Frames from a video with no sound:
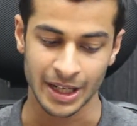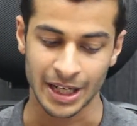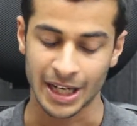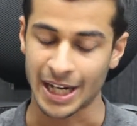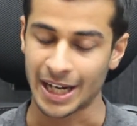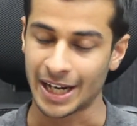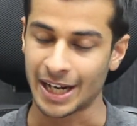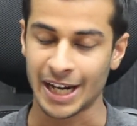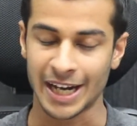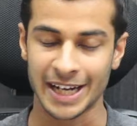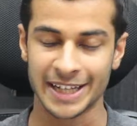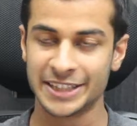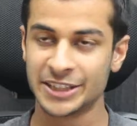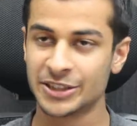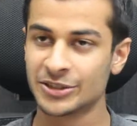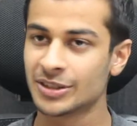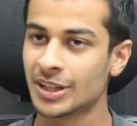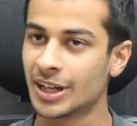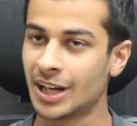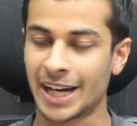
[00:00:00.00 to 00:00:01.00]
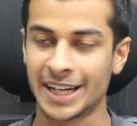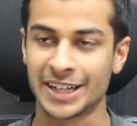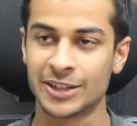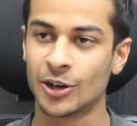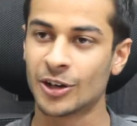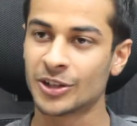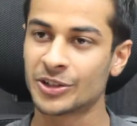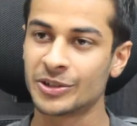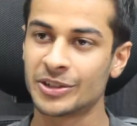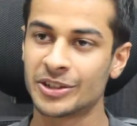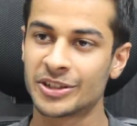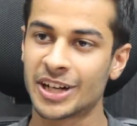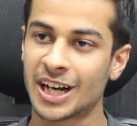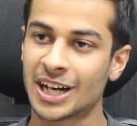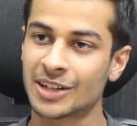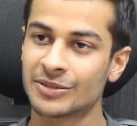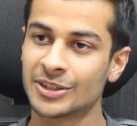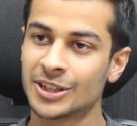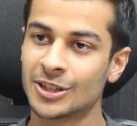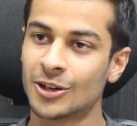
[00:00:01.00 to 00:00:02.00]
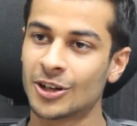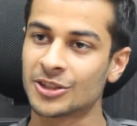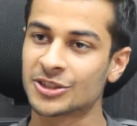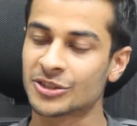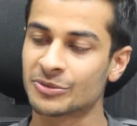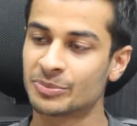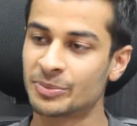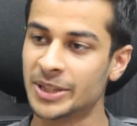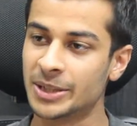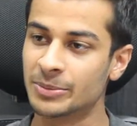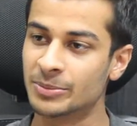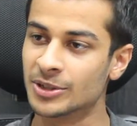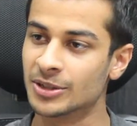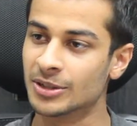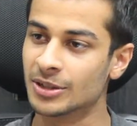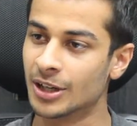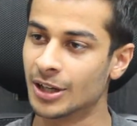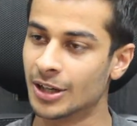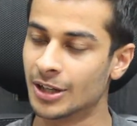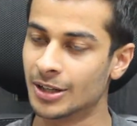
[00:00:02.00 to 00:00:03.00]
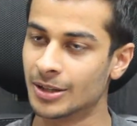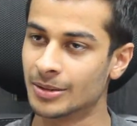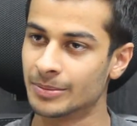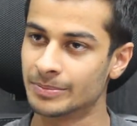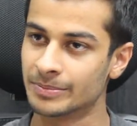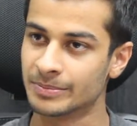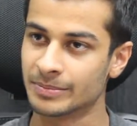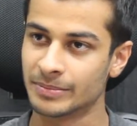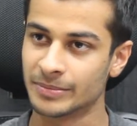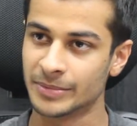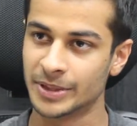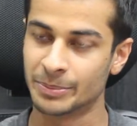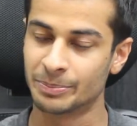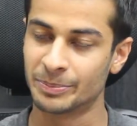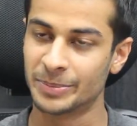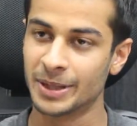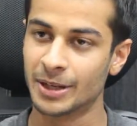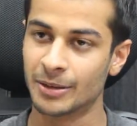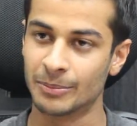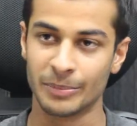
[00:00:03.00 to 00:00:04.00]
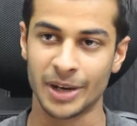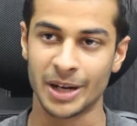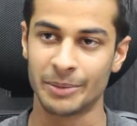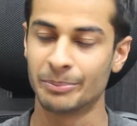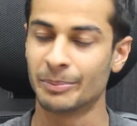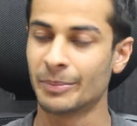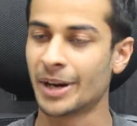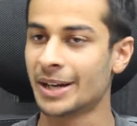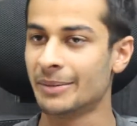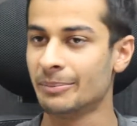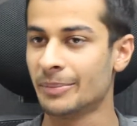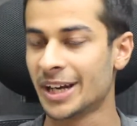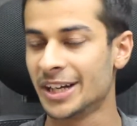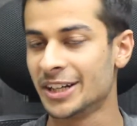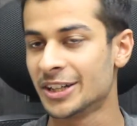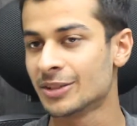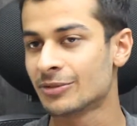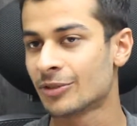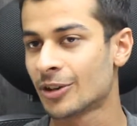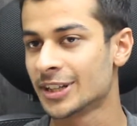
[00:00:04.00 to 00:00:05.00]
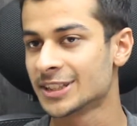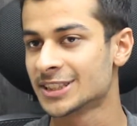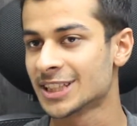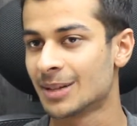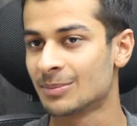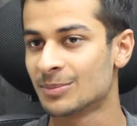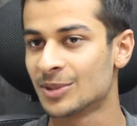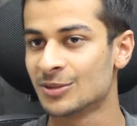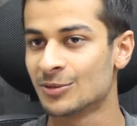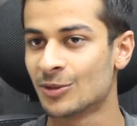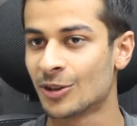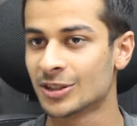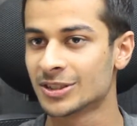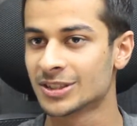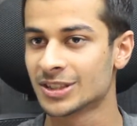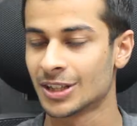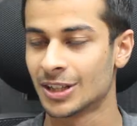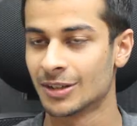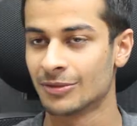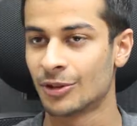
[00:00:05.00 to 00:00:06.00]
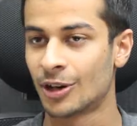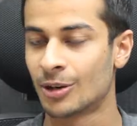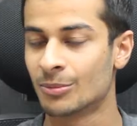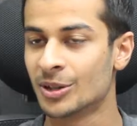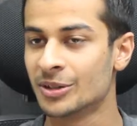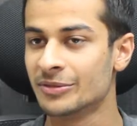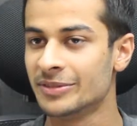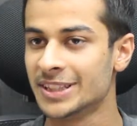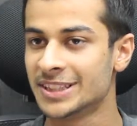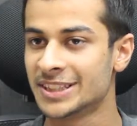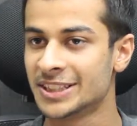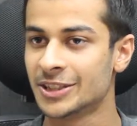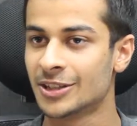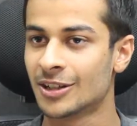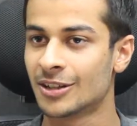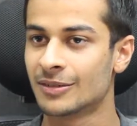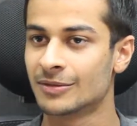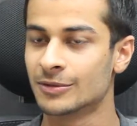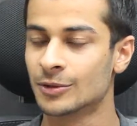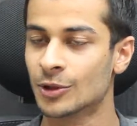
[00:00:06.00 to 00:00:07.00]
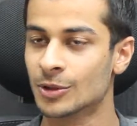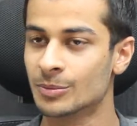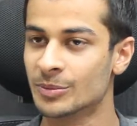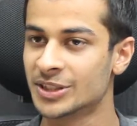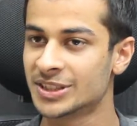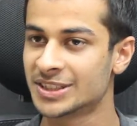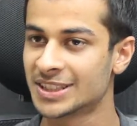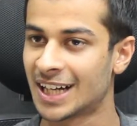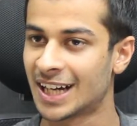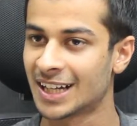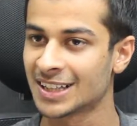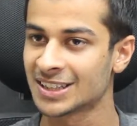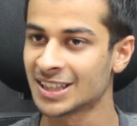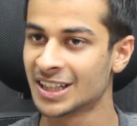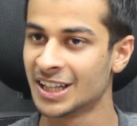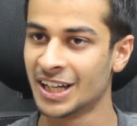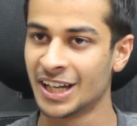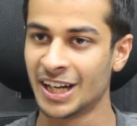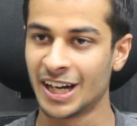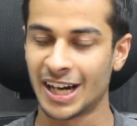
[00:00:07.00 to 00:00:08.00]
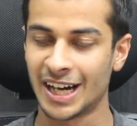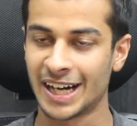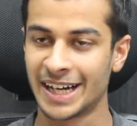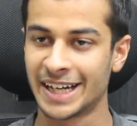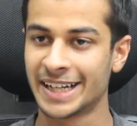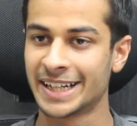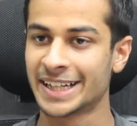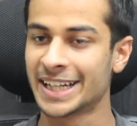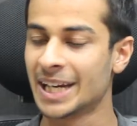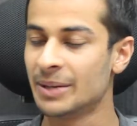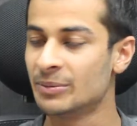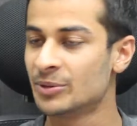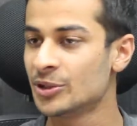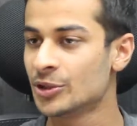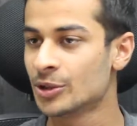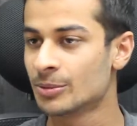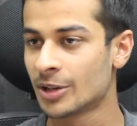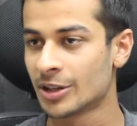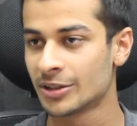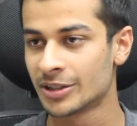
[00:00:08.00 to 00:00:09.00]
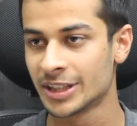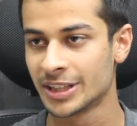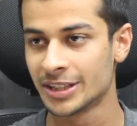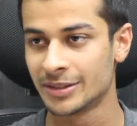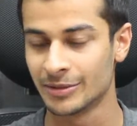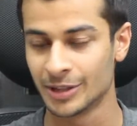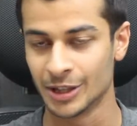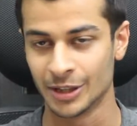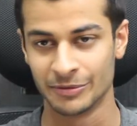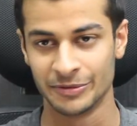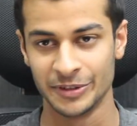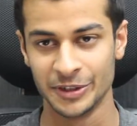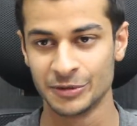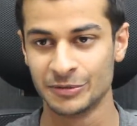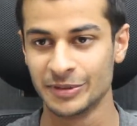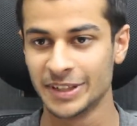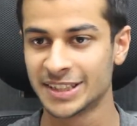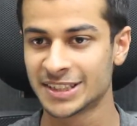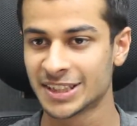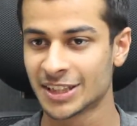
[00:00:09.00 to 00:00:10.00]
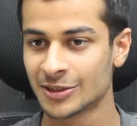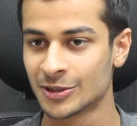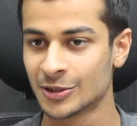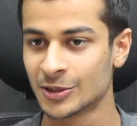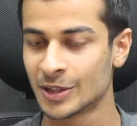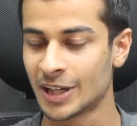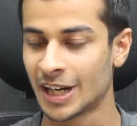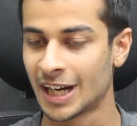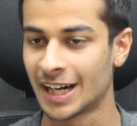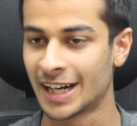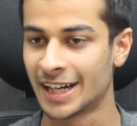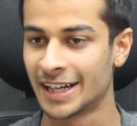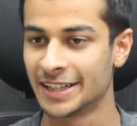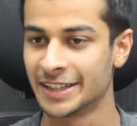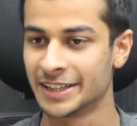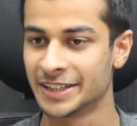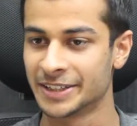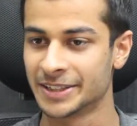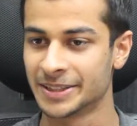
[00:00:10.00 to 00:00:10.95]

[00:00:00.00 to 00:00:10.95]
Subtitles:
I got to interact with lots of people. My mentor, for example, was a former VC of Goldman Sachs. I came to know about it a few weeks ago, and